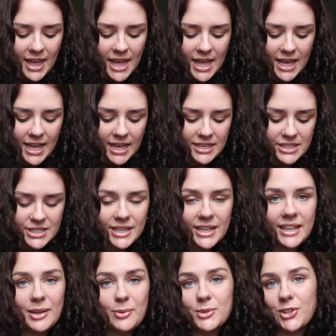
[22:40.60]
And
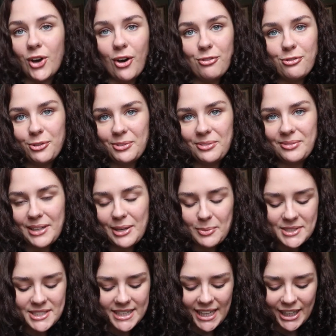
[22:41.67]
it was awful. It
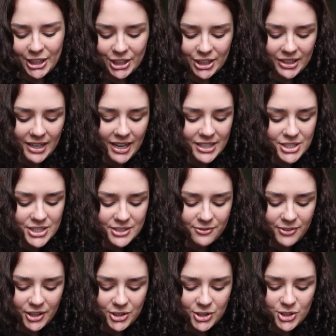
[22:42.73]
wasn't that good. I just
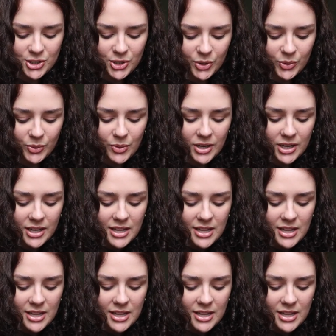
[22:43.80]
felt so